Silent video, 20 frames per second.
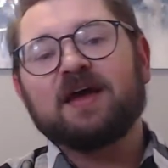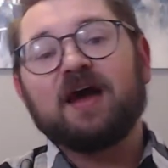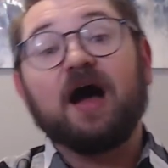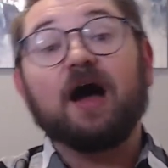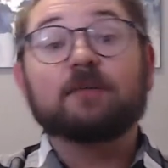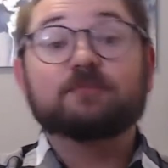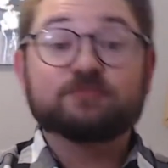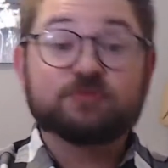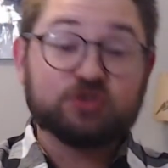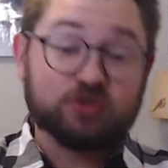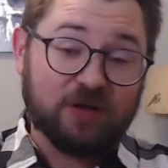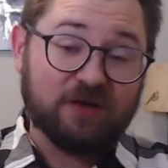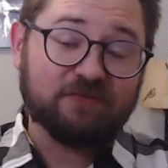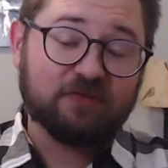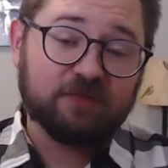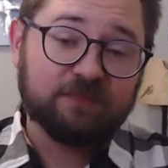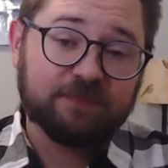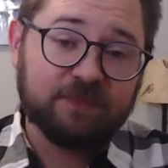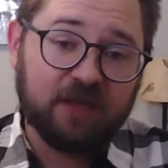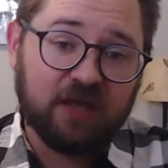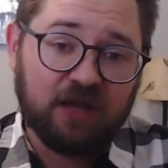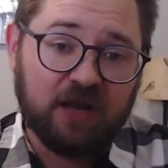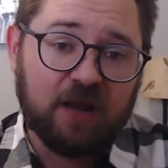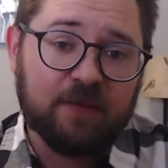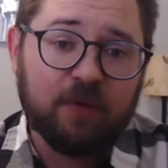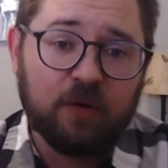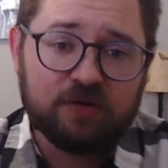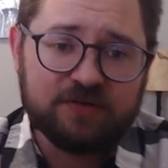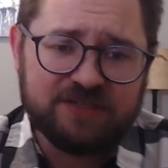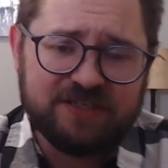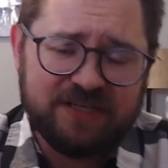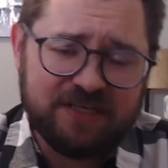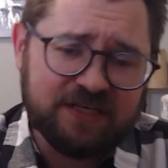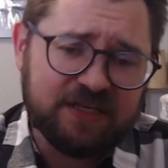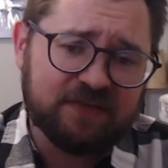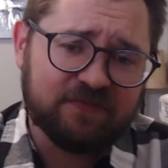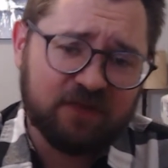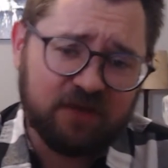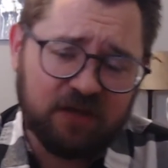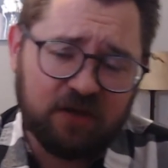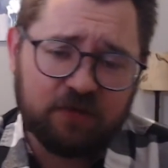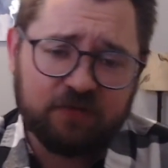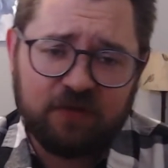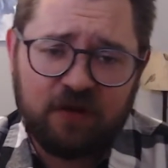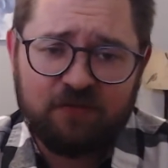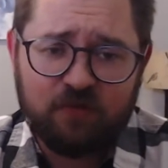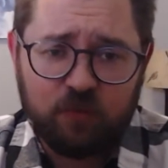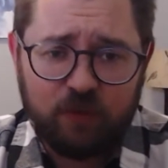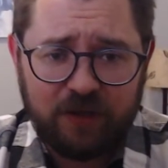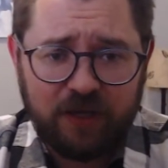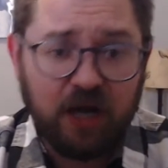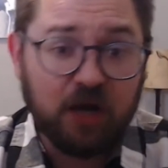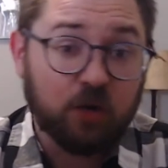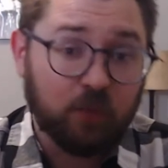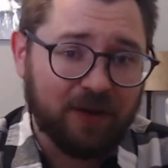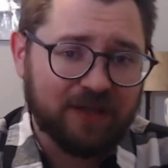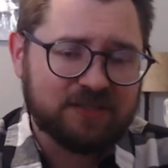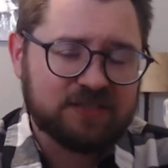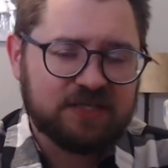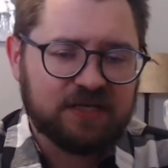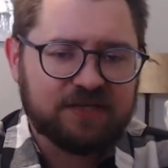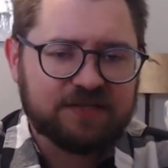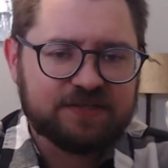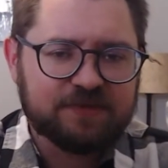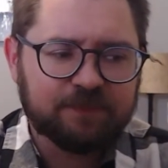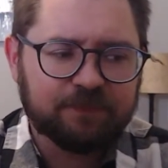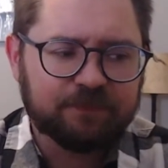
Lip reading: I'm Trevor, and I post D&D videos every week on Wednesdays.